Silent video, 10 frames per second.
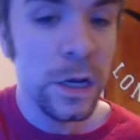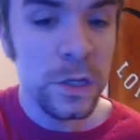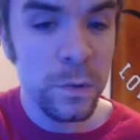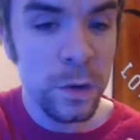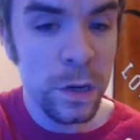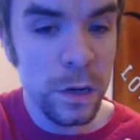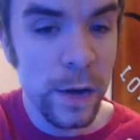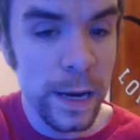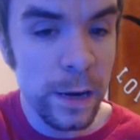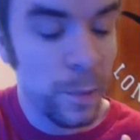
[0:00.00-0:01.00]
So we're going to go
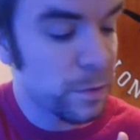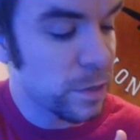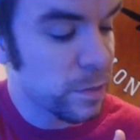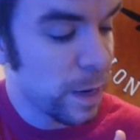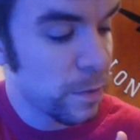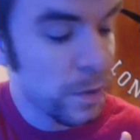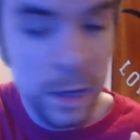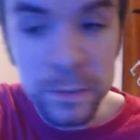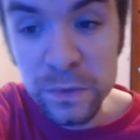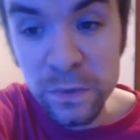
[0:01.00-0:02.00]
ahead and open up this bad boy. It
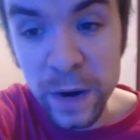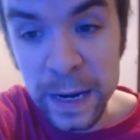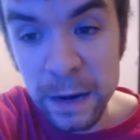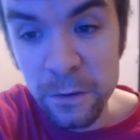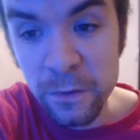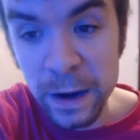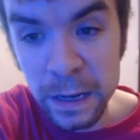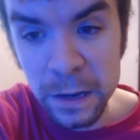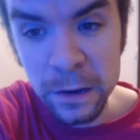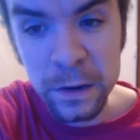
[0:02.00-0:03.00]
comes right out right
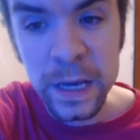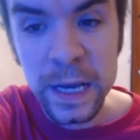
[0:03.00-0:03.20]
here.